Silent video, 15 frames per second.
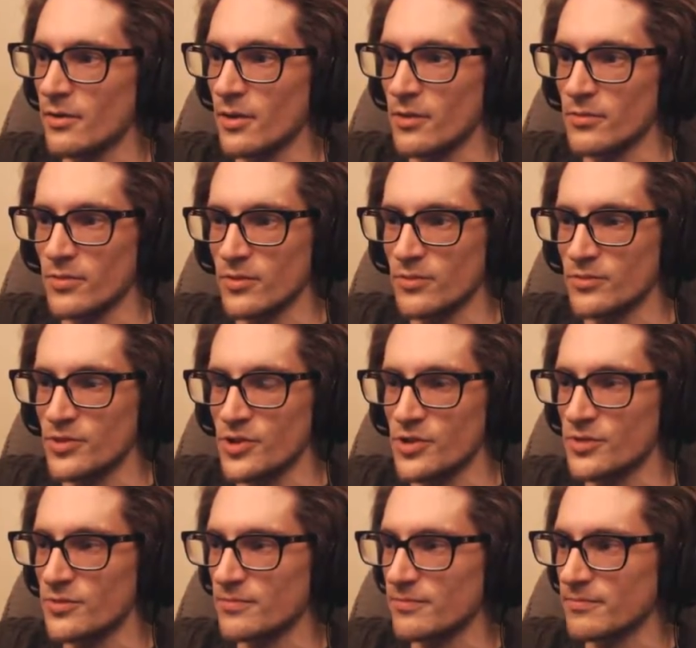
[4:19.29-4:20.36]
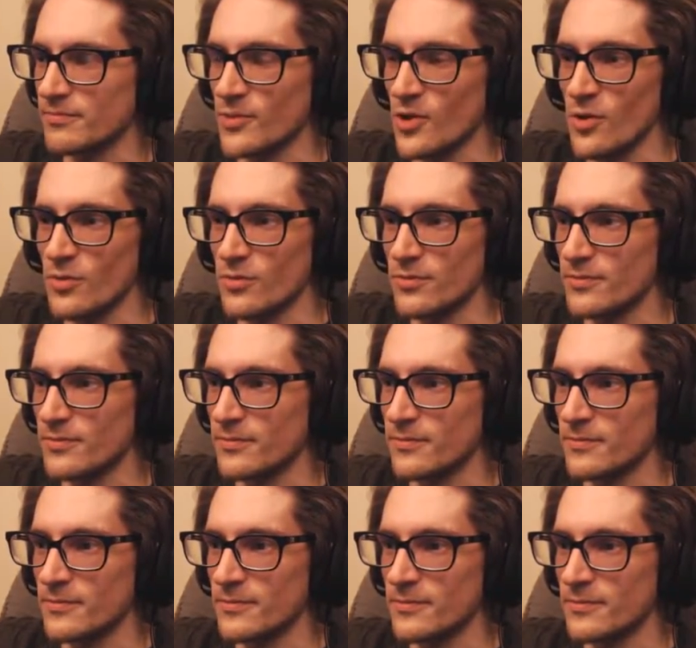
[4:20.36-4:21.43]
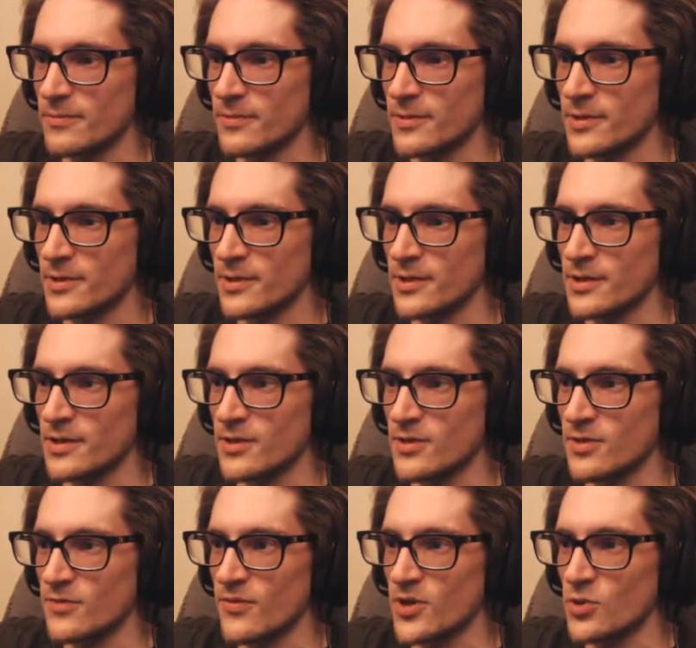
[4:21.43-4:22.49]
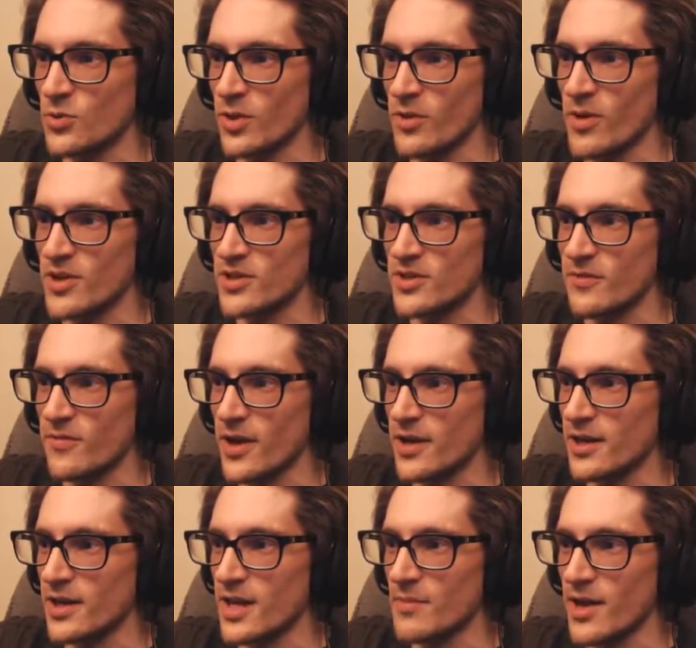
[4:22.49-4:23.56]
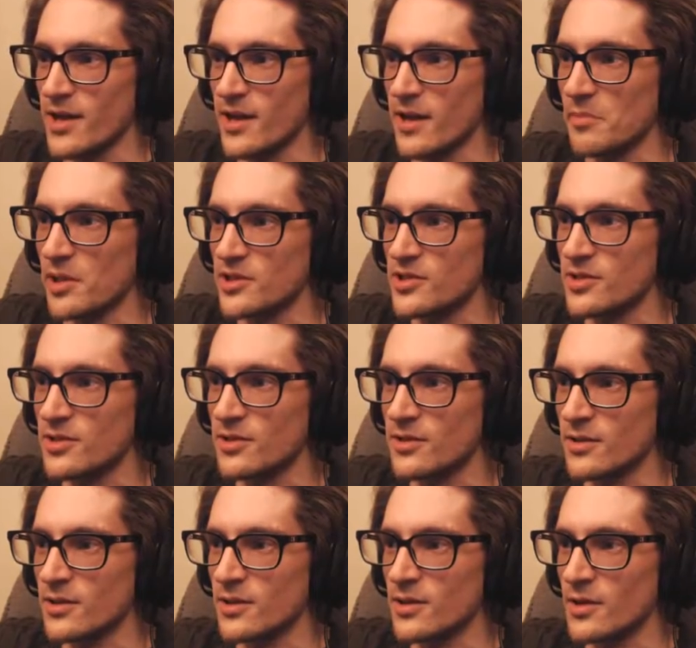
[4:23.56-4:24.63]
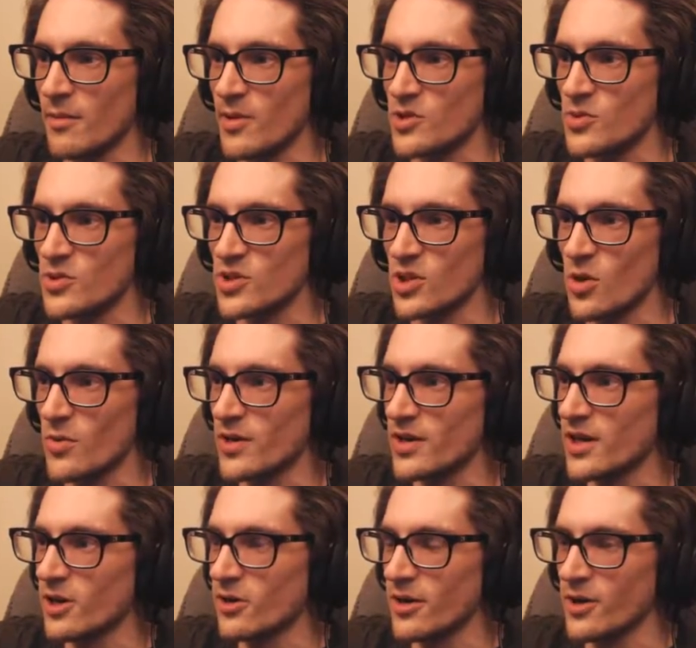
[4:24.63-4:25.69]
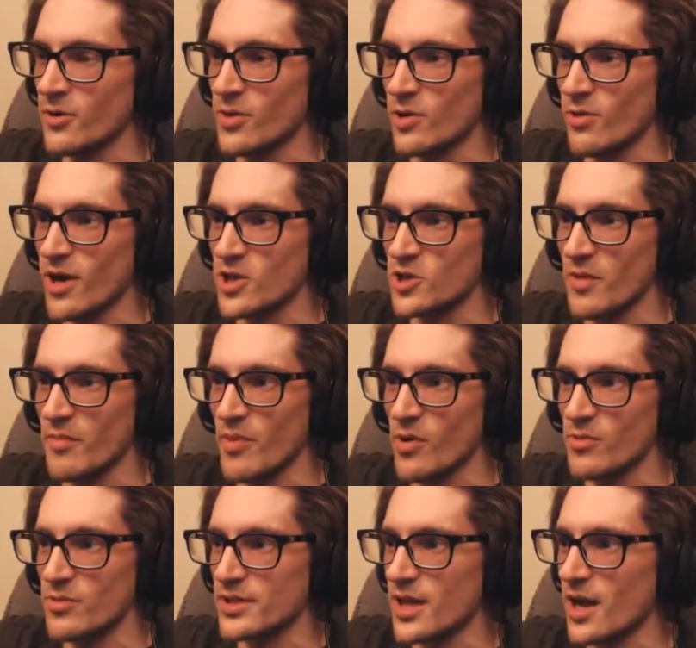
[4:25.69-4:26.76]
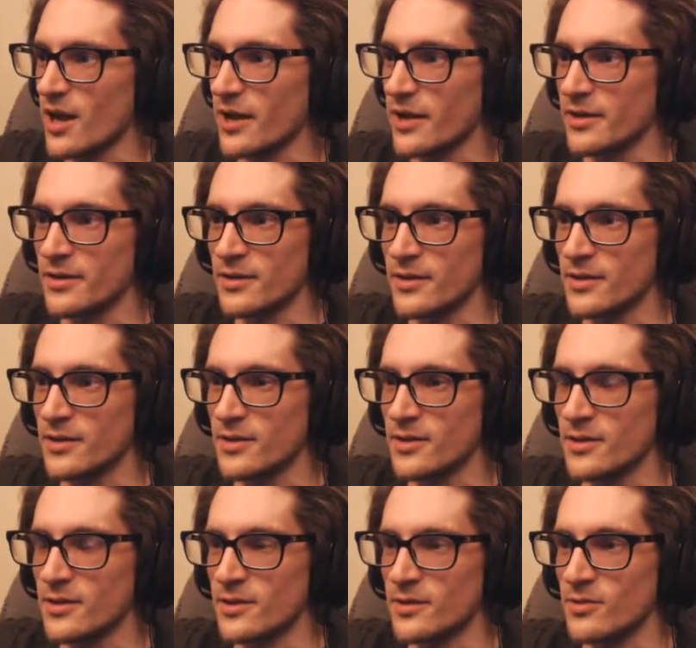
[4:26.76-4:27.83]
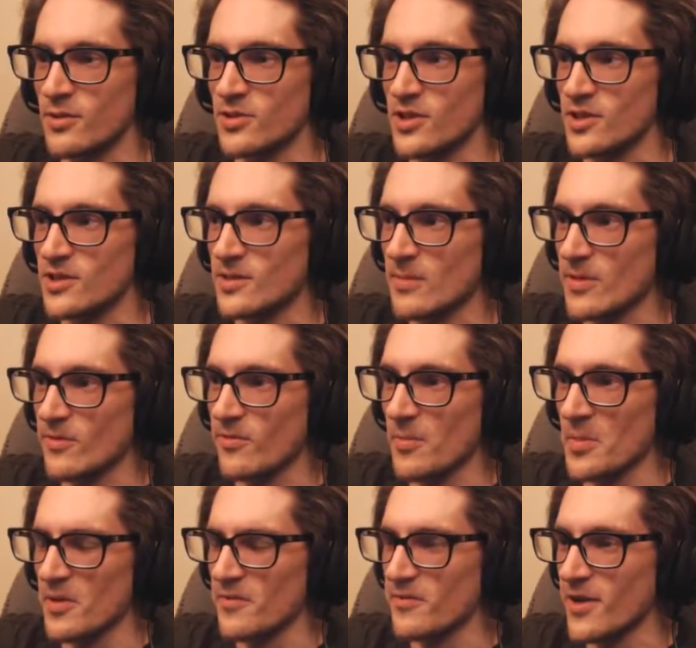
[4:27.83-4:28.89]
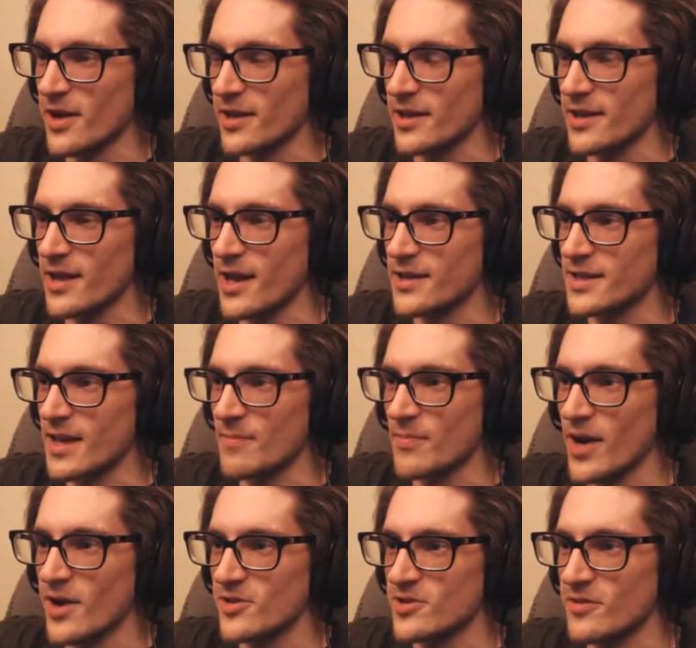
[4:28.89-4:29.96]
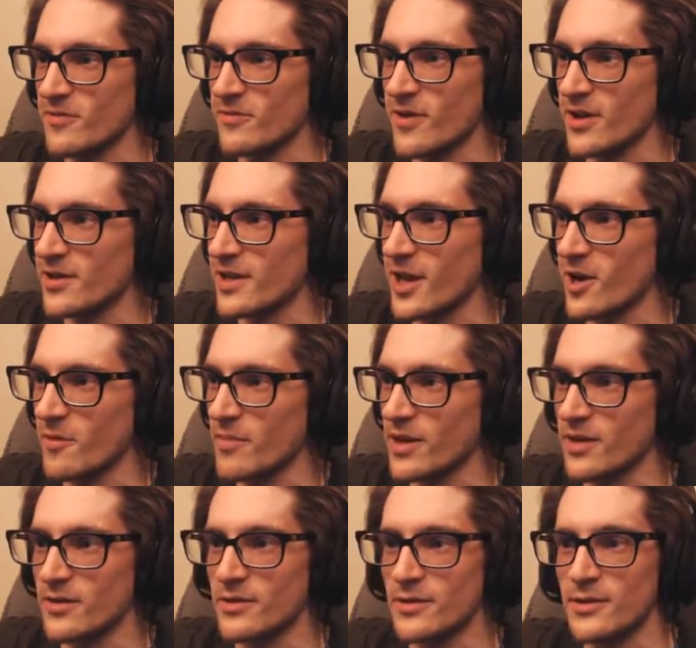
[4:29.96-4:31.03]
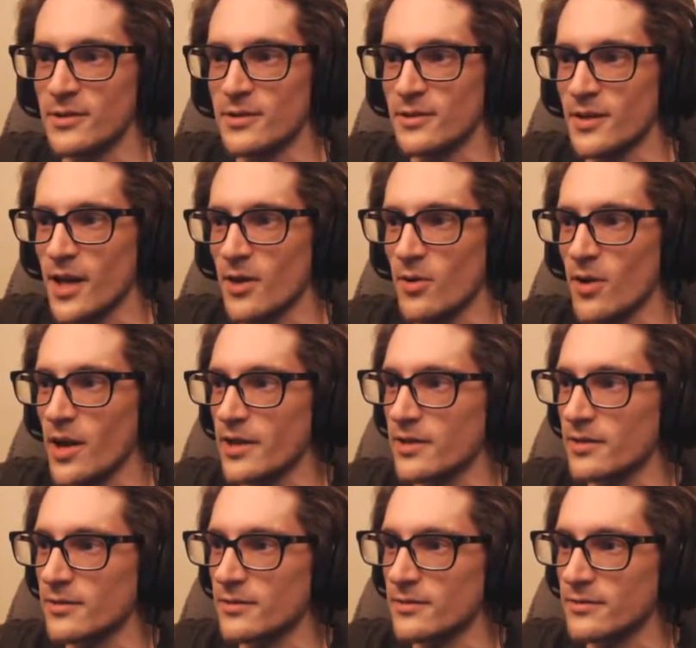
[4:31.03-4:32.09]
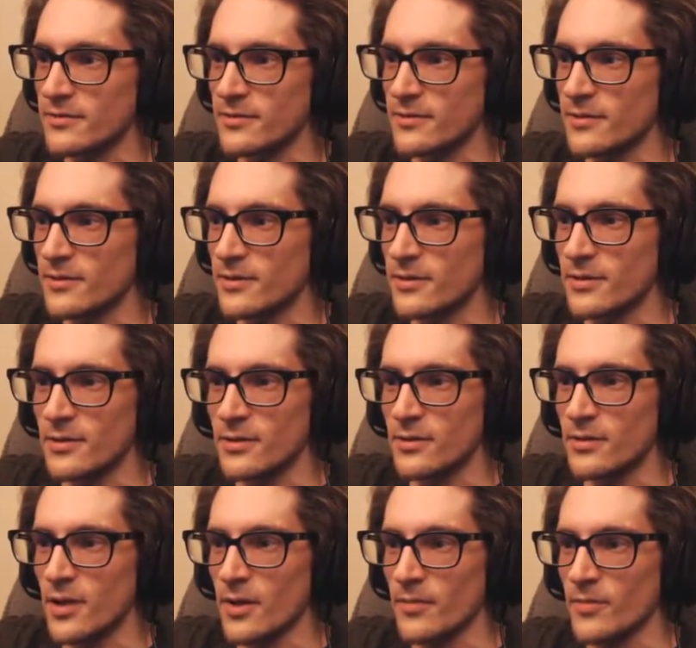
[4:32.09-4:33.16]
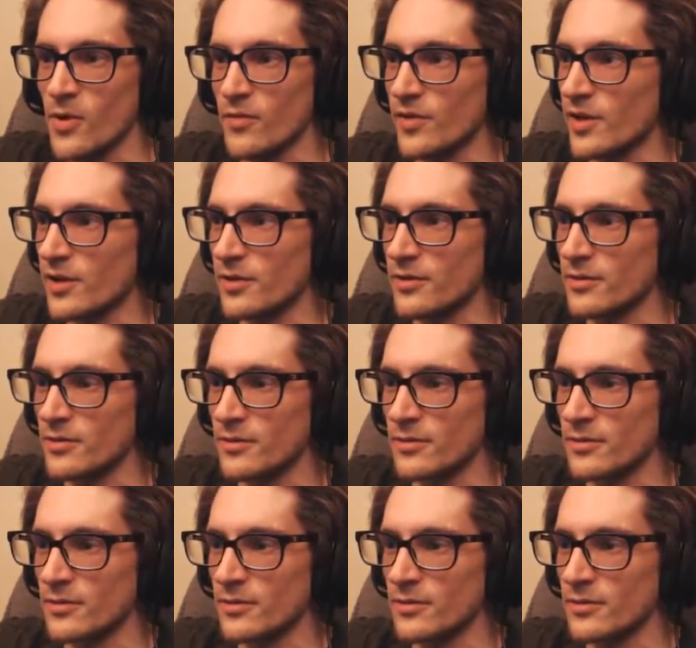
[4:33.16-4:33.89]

Oh, jeez. No. This fish really wants to fucking eat my giblets. Am I supposed to go in here? I don't want to crash my boat and die. It's something from the fucking goddamn Pirates of the fucking Caribbean. I don't like it. Oh, over there.